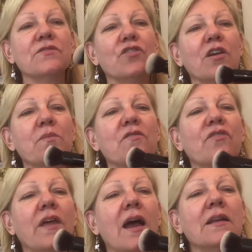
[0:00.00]
Forgive me
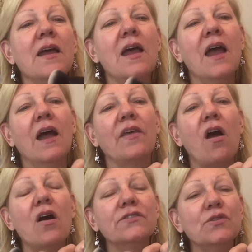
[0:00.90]
for that. And they
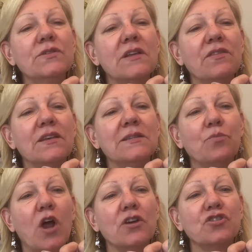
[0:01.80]
also sent this
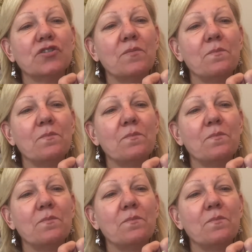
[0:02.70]
brush.